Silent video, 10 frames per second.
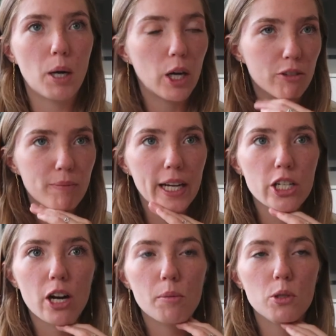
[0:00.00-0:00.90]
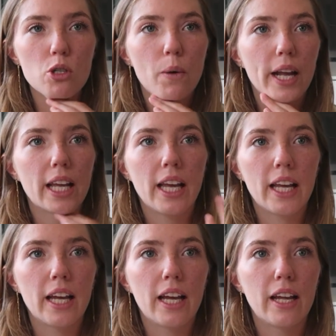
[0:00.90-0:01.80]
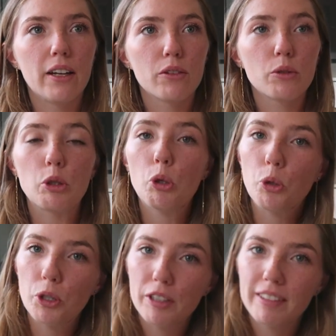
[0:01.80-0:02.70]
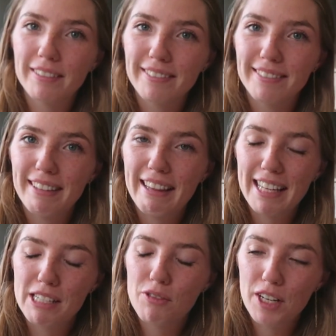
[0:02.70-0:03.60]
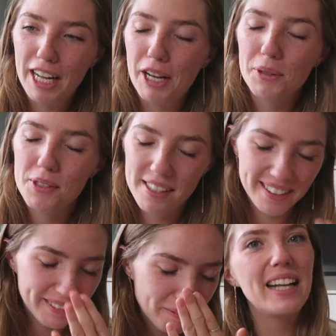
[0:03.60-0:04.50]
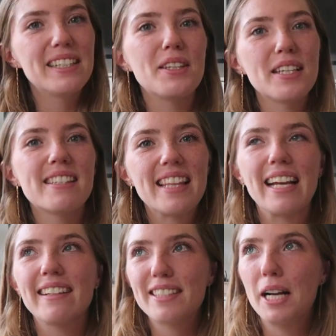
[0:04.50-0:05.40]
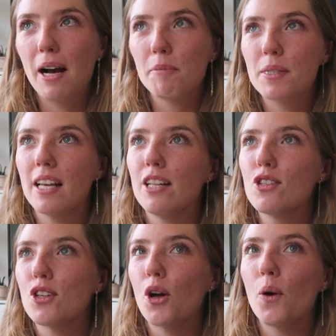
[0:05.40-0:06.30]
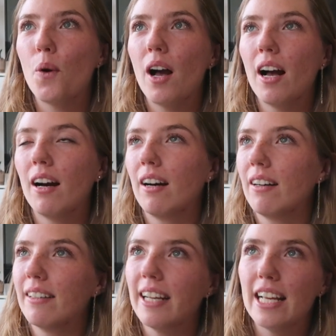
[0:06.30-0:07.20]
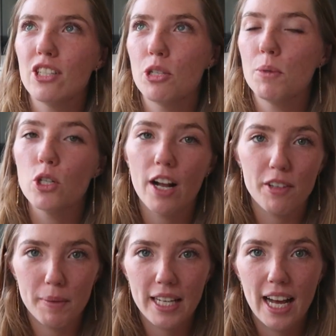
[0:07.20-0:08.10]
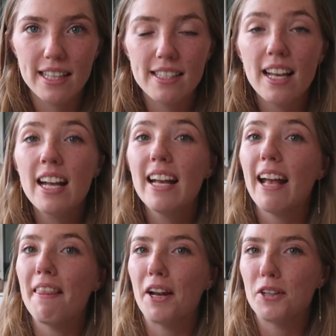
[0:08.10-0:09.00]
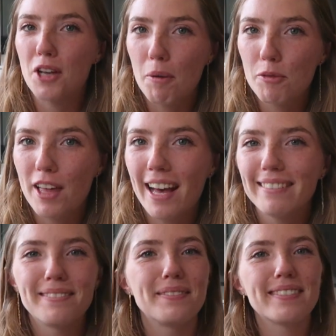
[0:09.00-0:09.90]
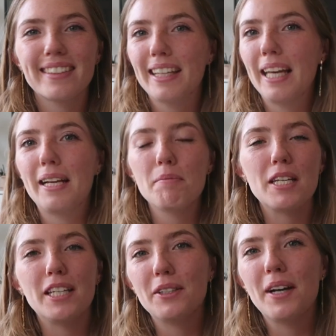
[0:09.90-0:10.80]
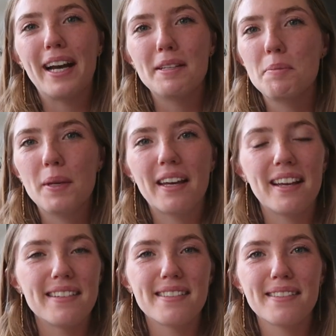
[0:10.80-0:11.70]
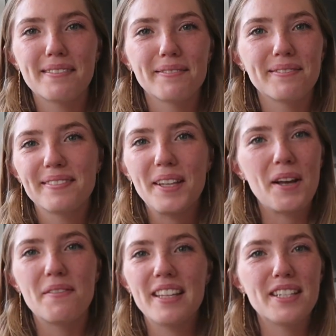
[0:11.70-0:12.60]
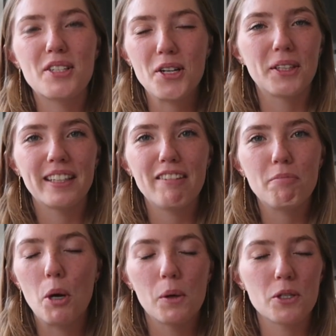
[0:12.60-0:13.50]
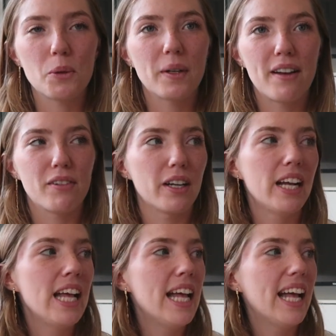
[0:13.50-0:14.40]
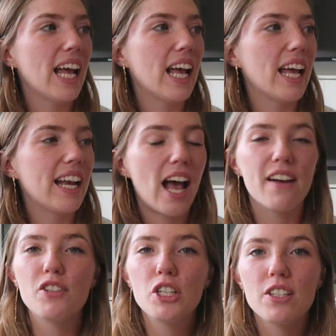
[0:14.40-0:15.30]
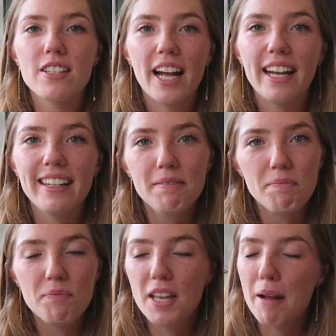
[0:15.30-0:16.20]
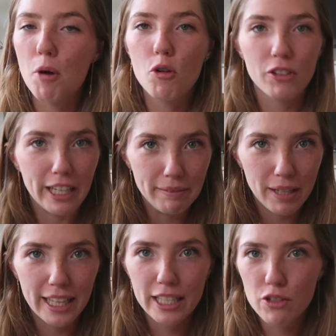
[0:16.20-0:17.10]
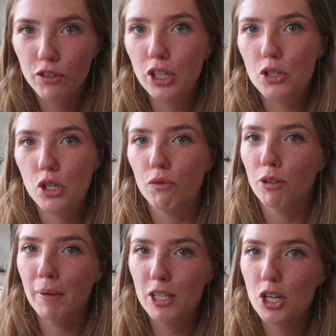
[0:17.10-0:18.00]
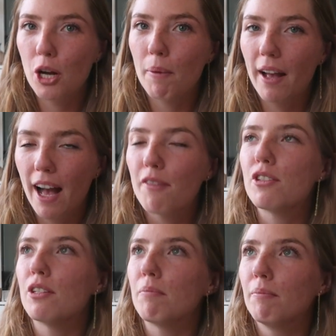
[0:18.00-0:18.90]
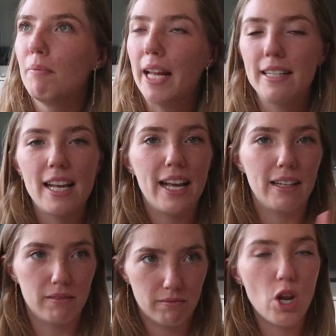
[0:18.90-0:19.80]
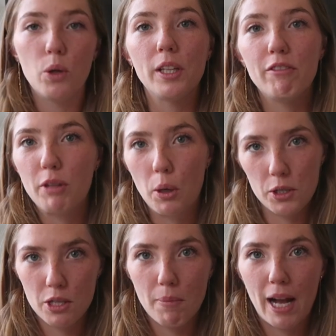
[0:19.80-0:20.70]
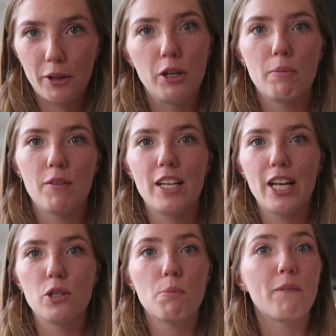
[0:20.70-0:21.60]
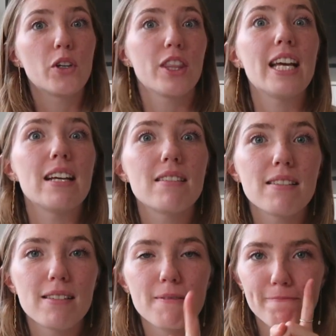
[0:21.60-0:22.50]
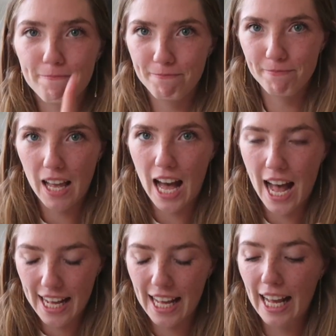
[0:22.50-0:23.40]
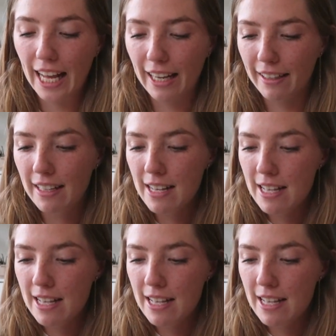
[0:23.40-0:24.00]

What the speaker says: part of my job, and so I can't record these videos until this thing stops. And so it's just been driving me nuts. And then on top of that, can't update you guys because of these darn leaf blowers or whatever. And I've just decided that I'm over it, at least for YouTube. For my job, I have to maintain no leaf blowers in the background of my videos, but for this, I can